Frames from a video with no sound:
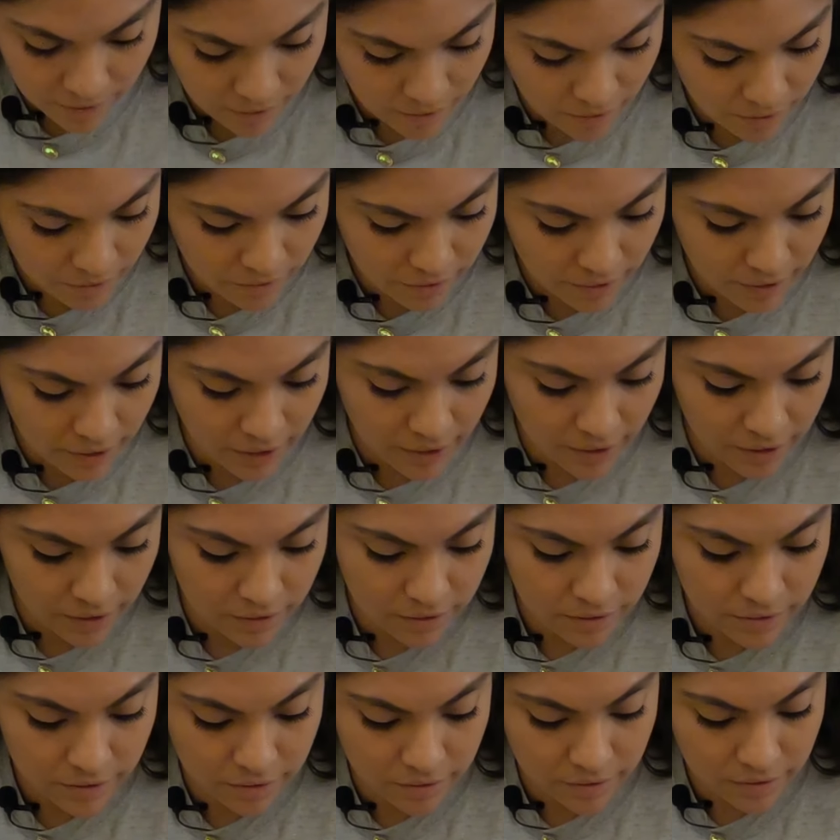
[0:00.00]
Okay,
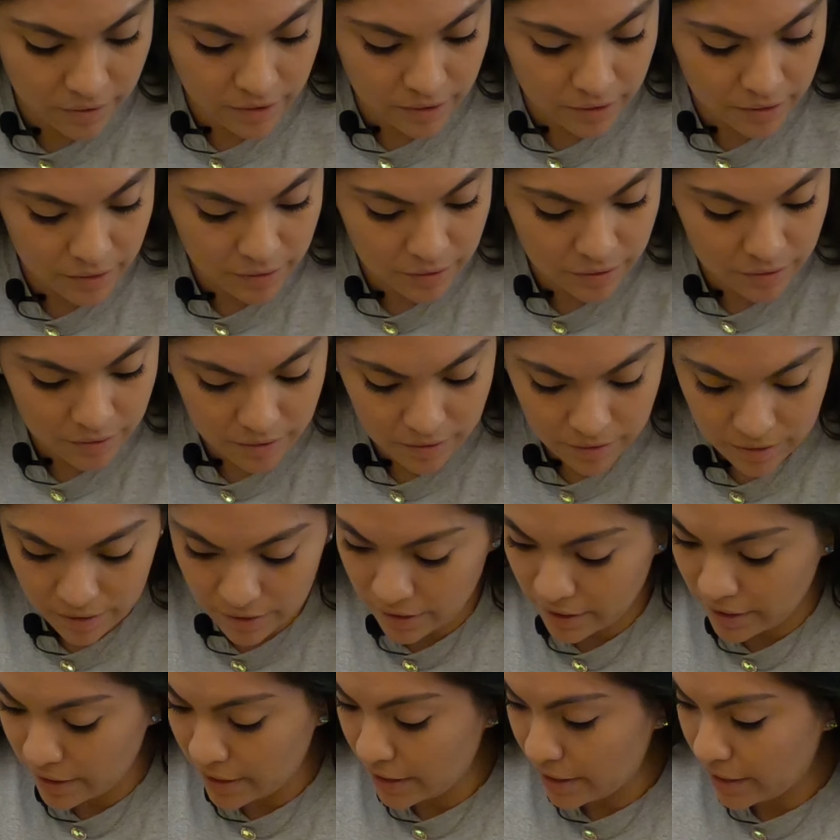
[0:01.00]
so
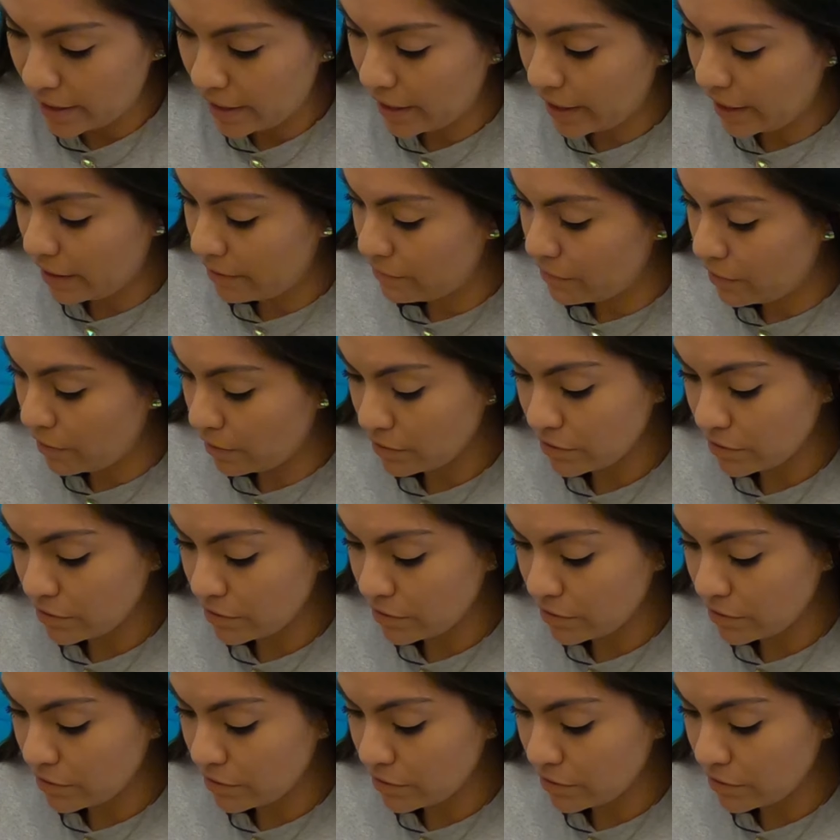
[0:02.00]
have